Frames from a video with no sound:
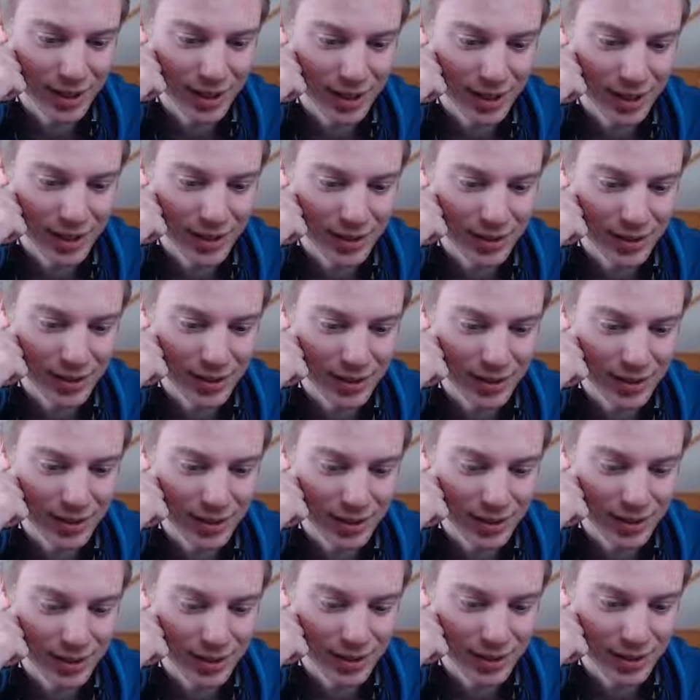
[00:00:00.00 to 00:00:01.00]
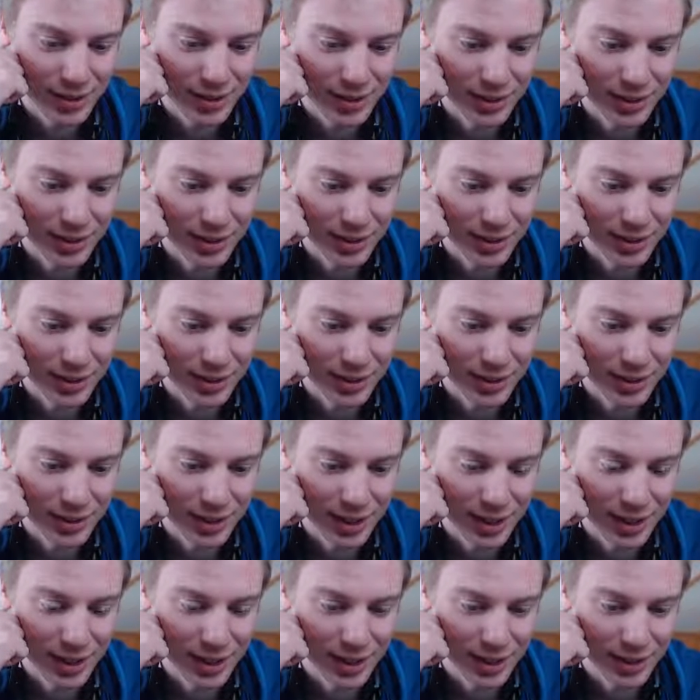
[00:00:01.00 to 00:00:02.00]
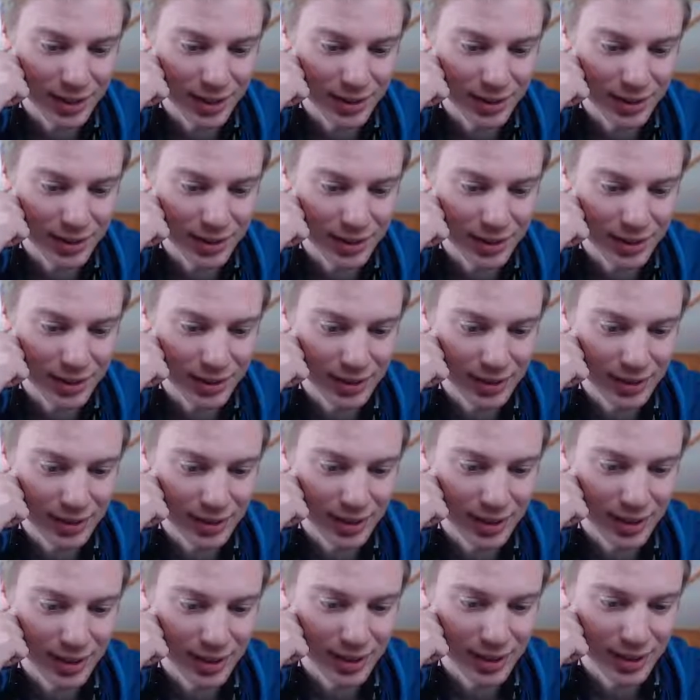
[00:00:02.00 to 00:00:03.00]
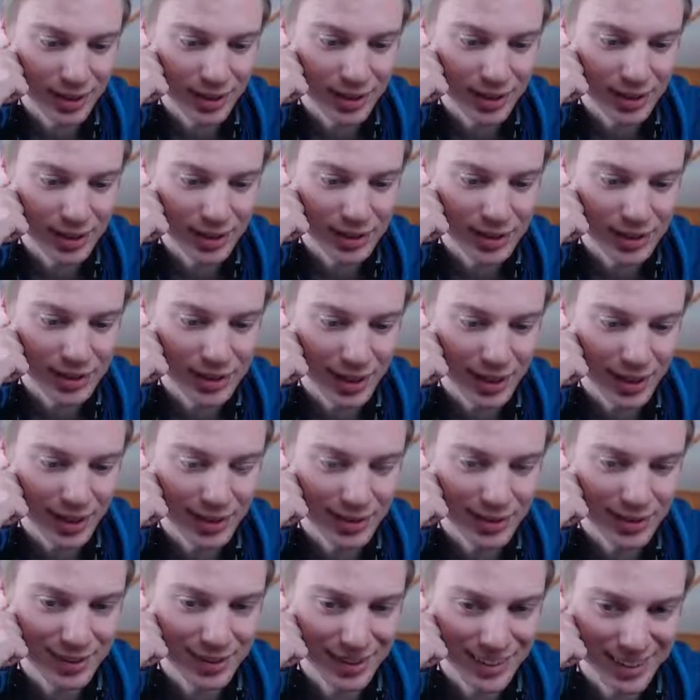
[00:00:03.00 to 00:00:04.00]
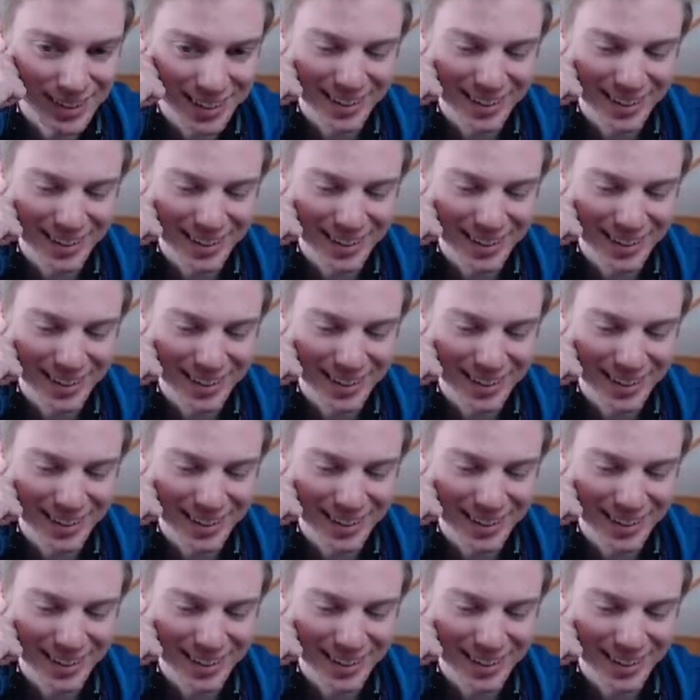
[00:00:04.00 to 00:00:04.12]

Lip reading: and yeah, there is that.